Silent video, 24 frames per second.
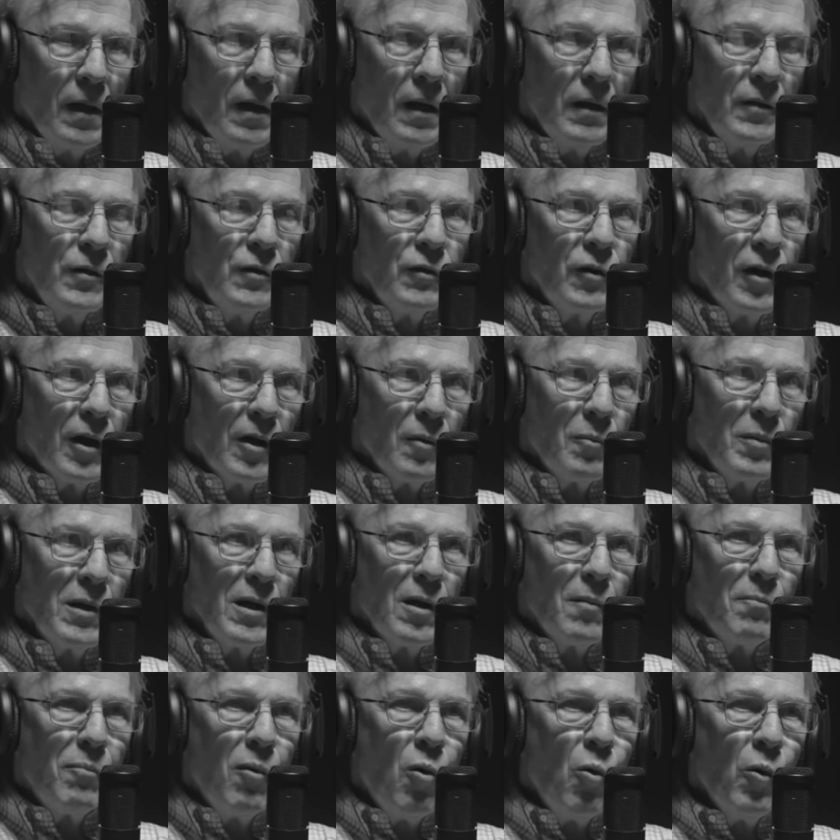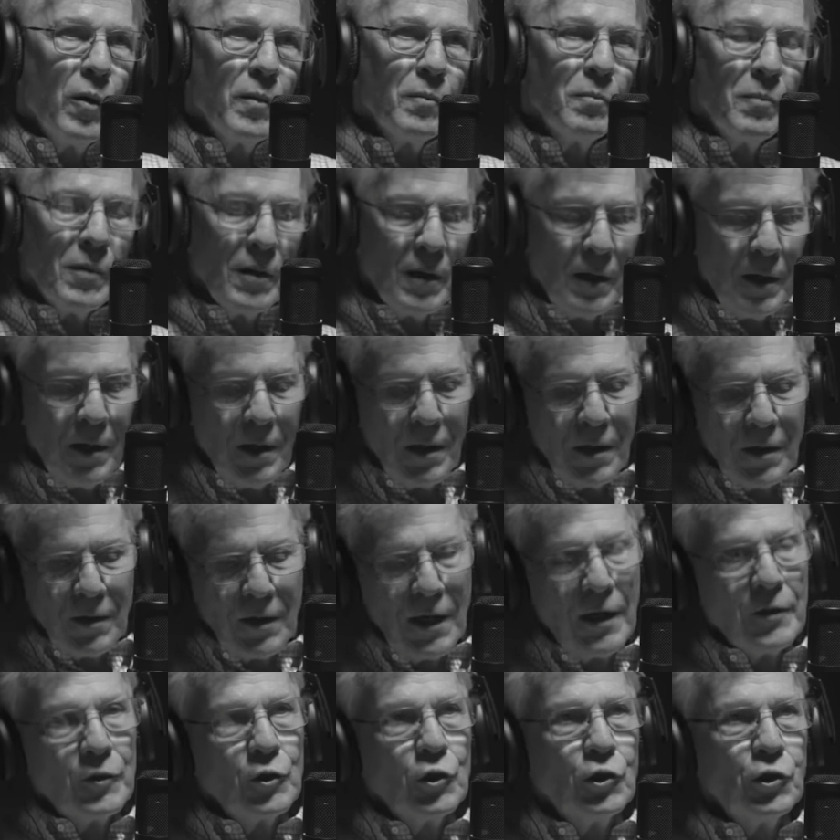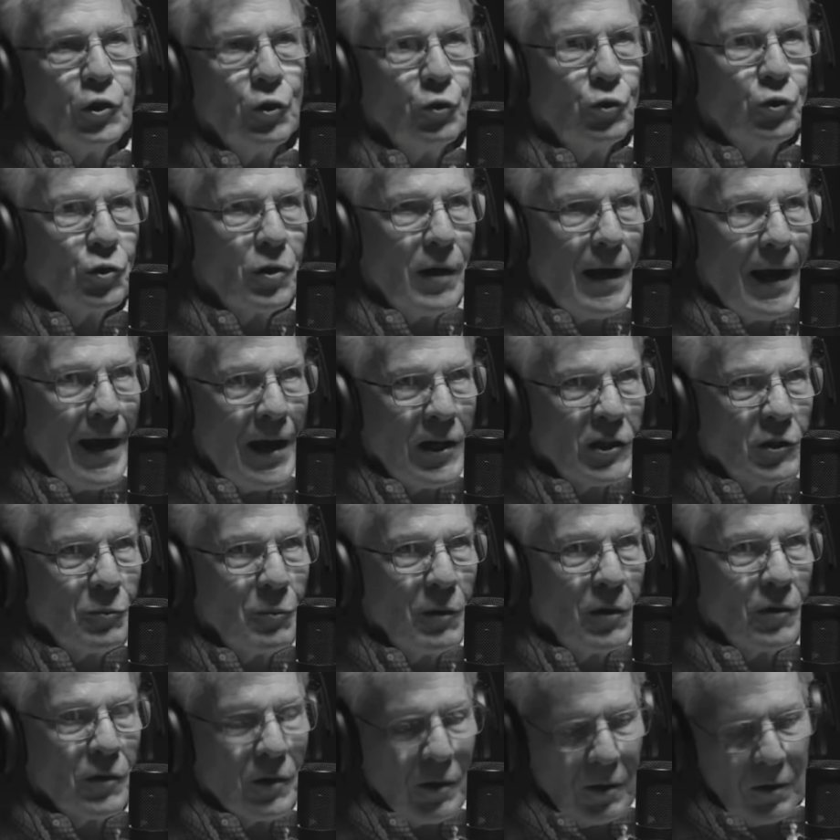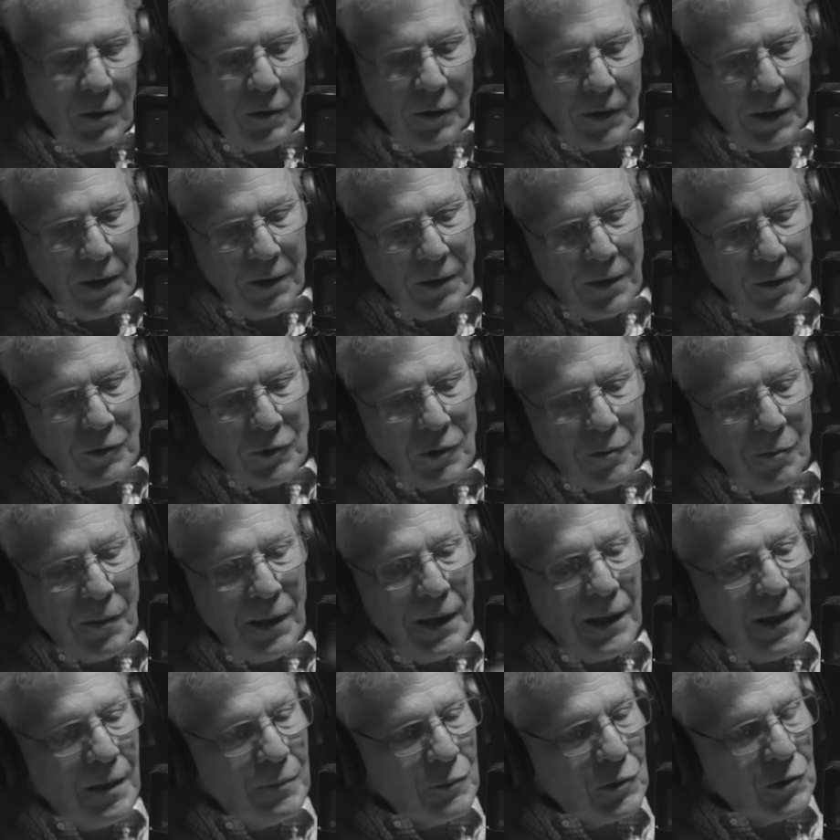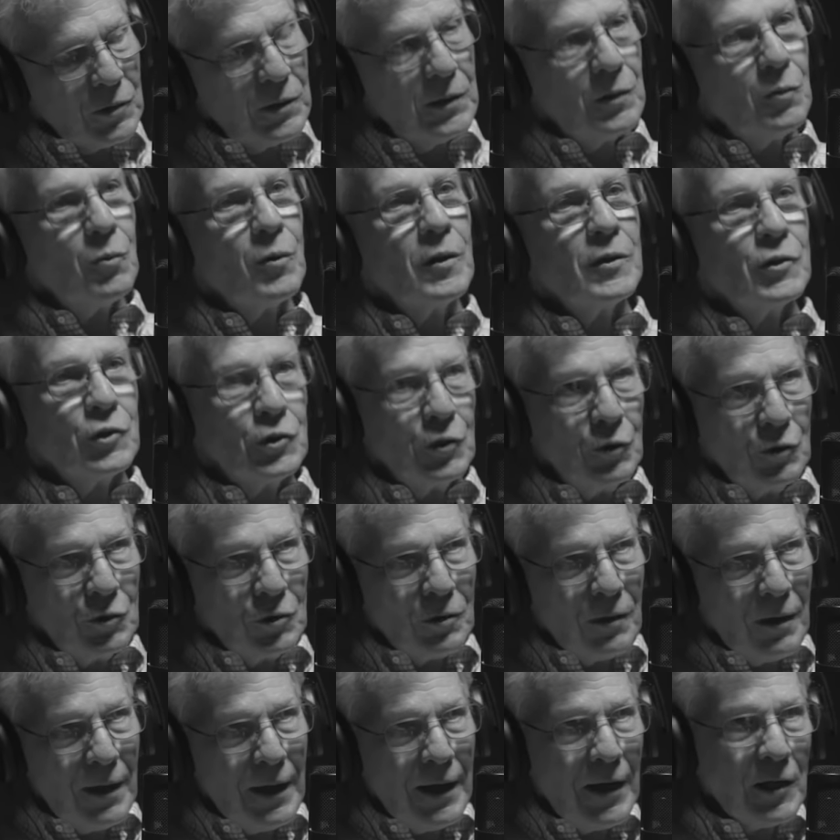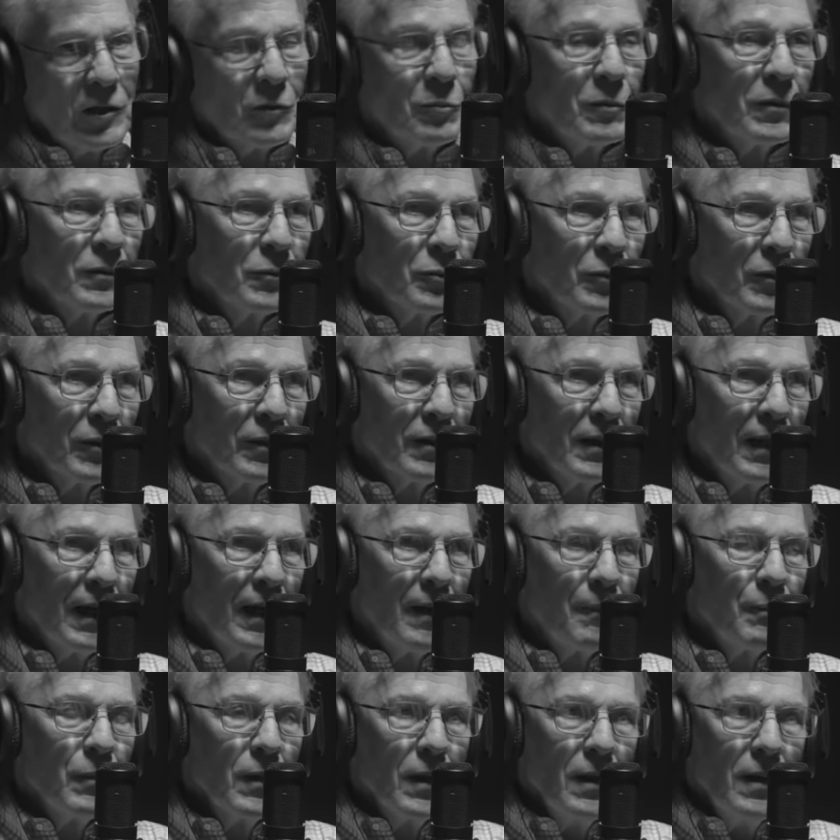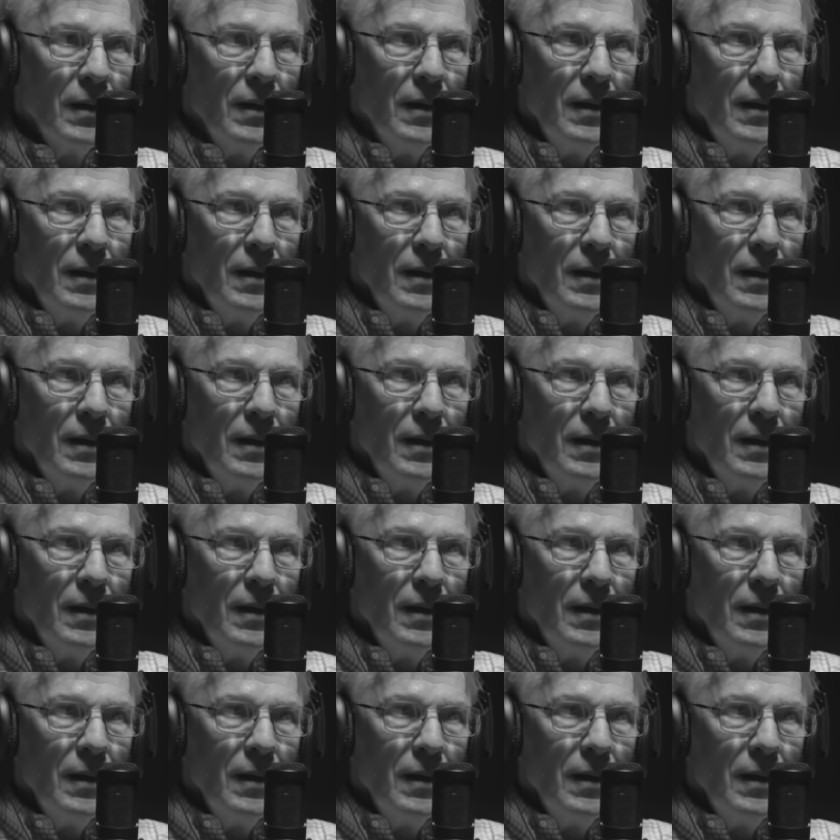You got to be at point B, and you had to shoot your azimuth, looking at your map. Shoot your azimuth with that.